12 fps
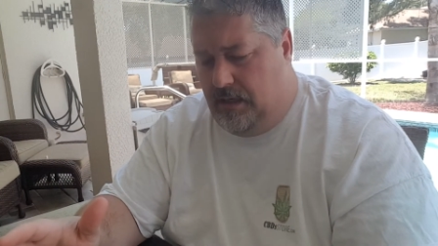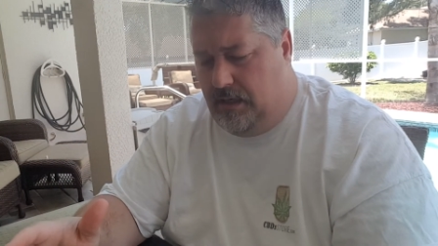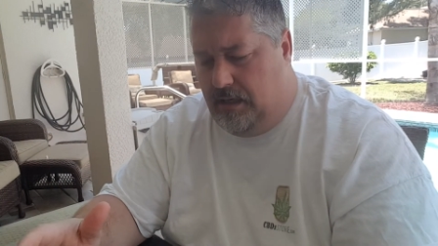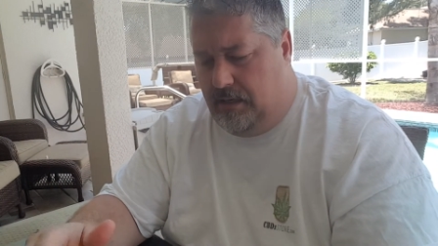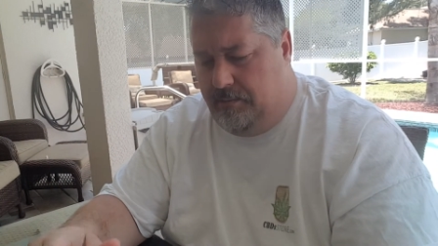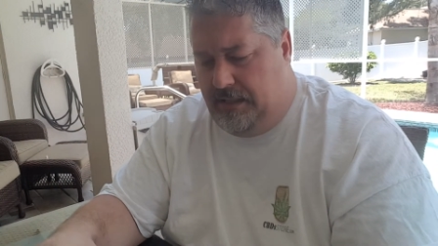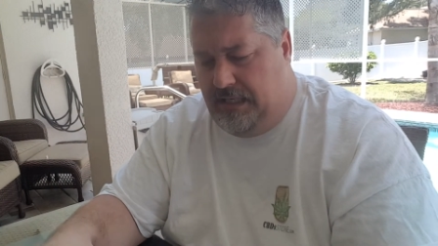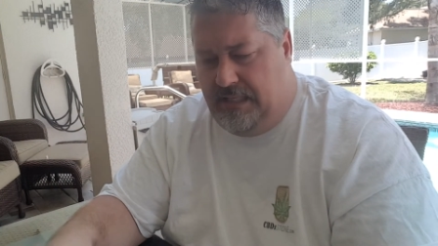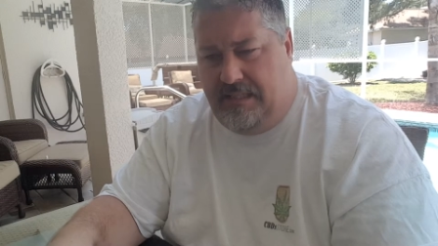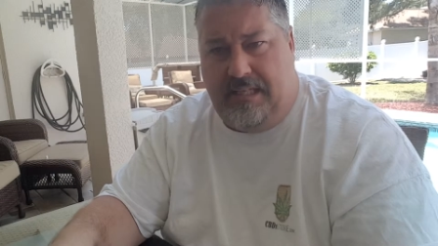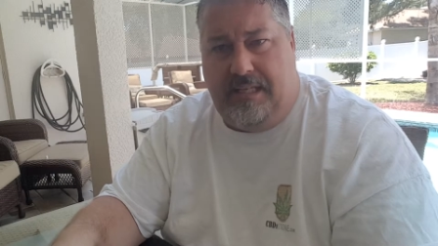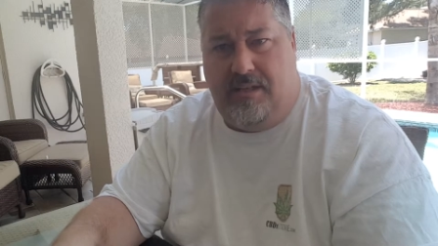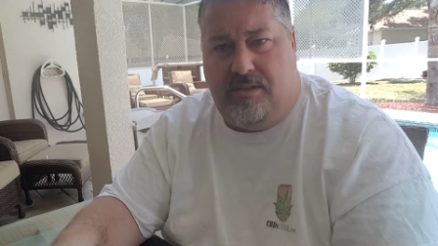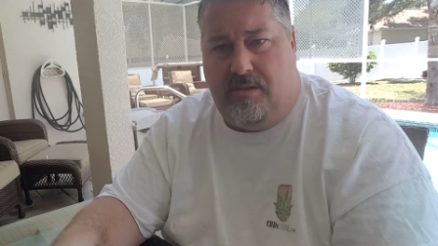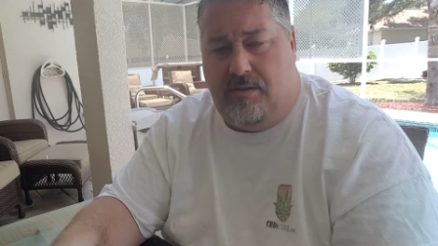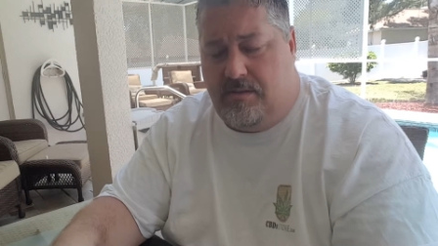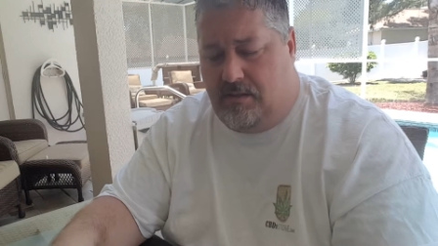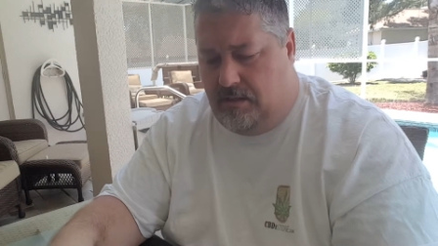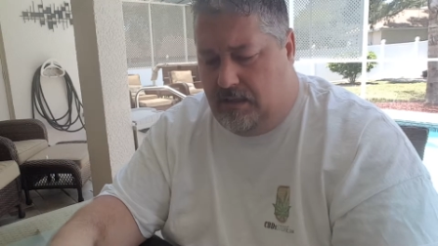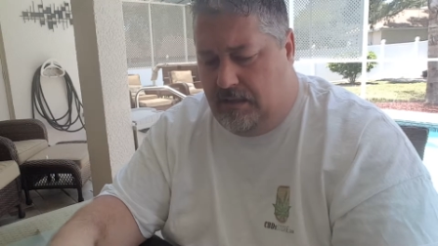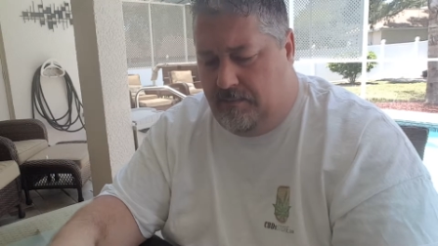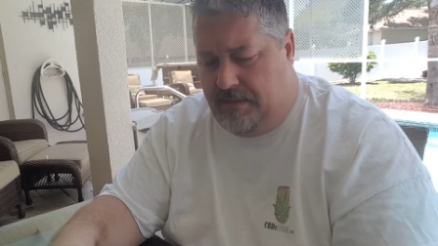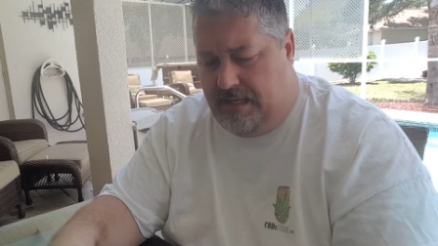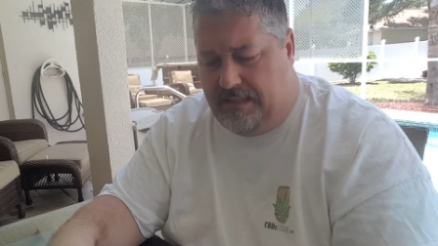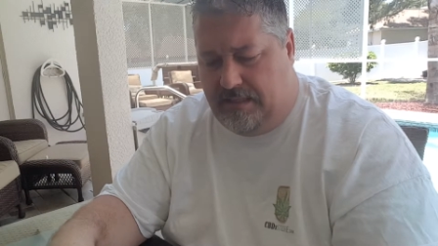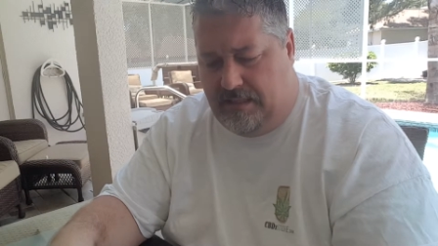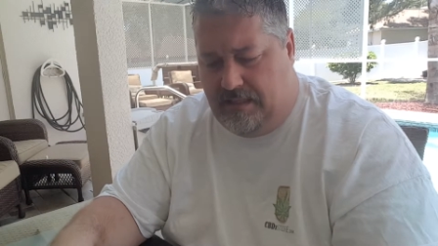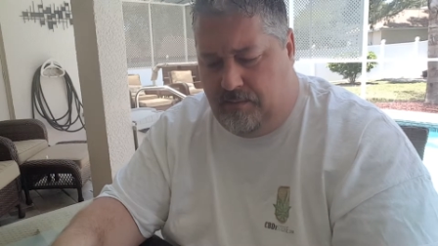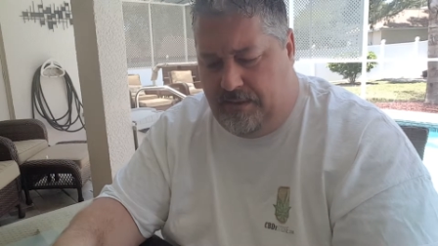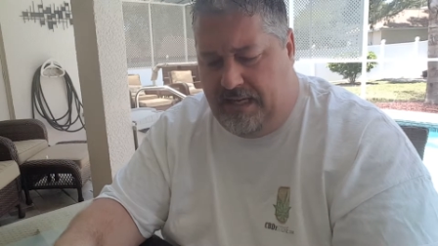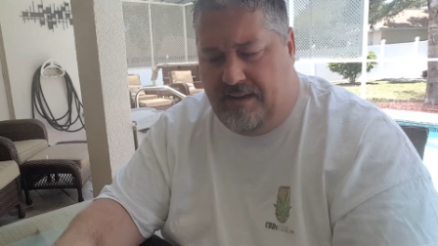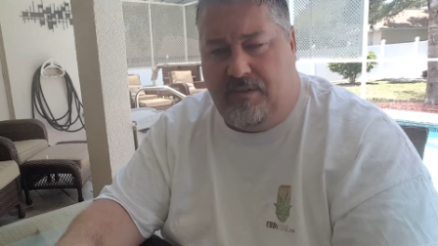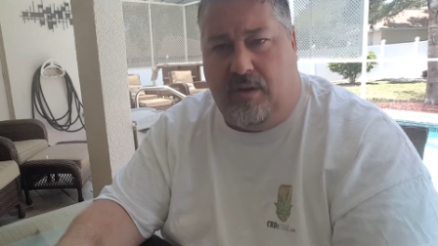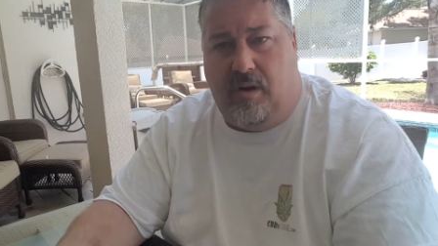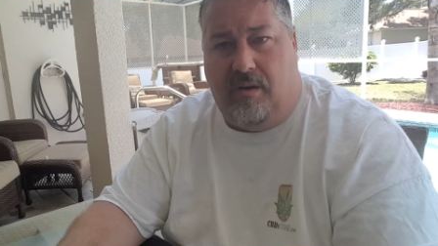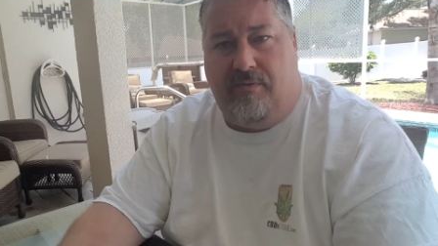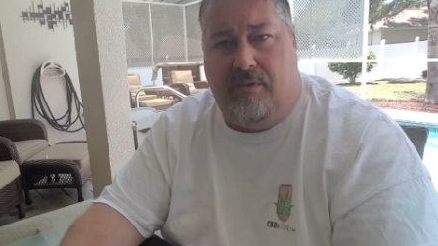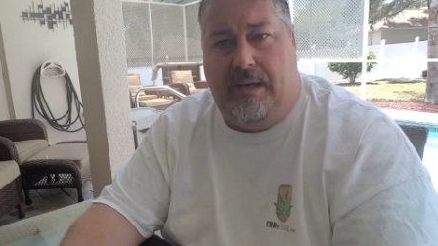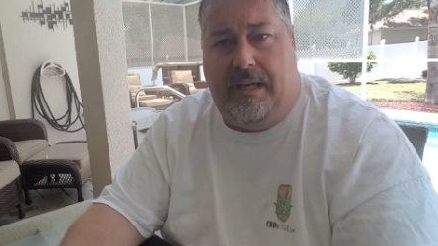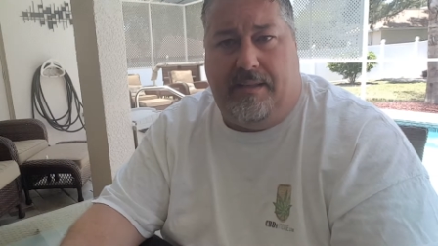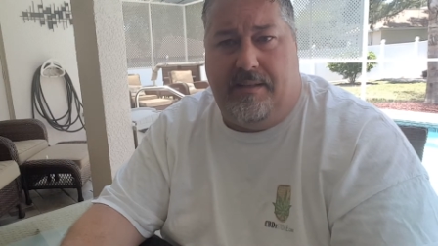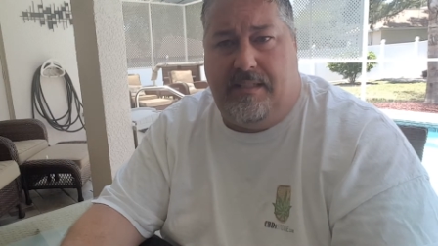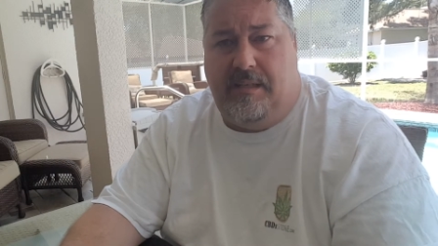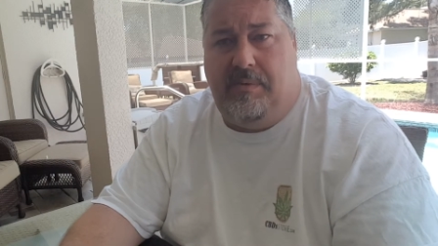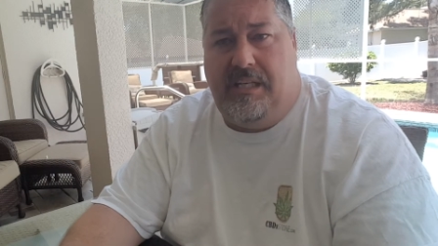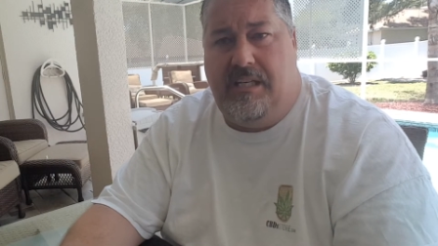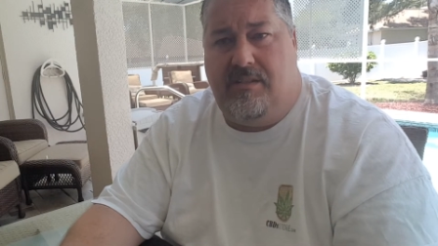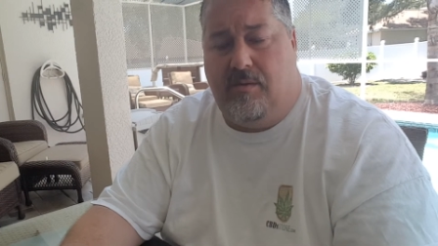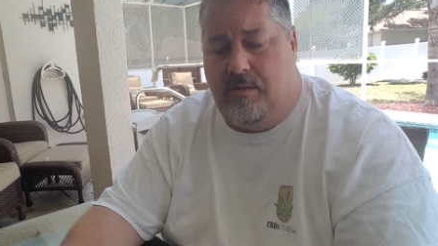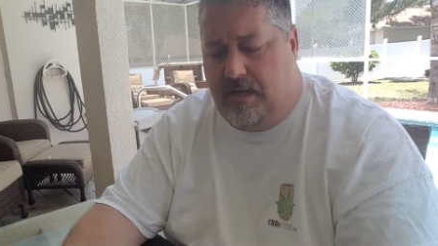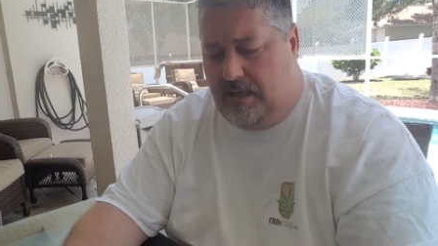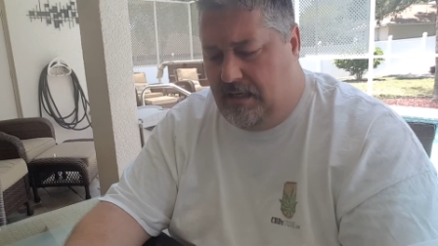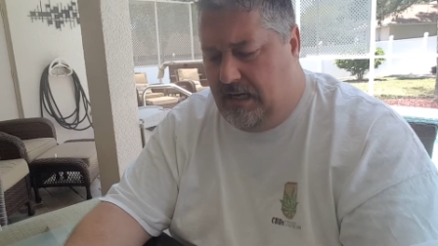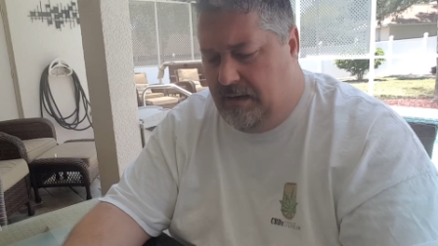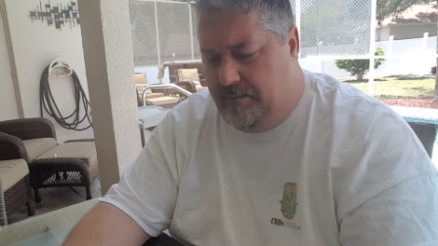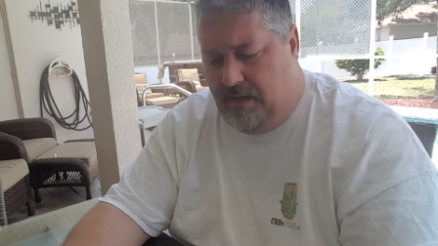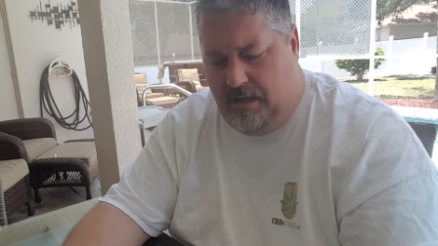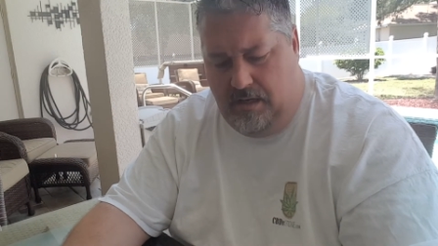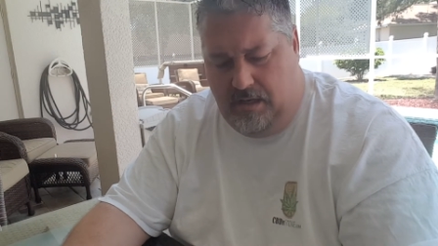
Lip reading: and tinctures that we have to offer at the CBDstore.com.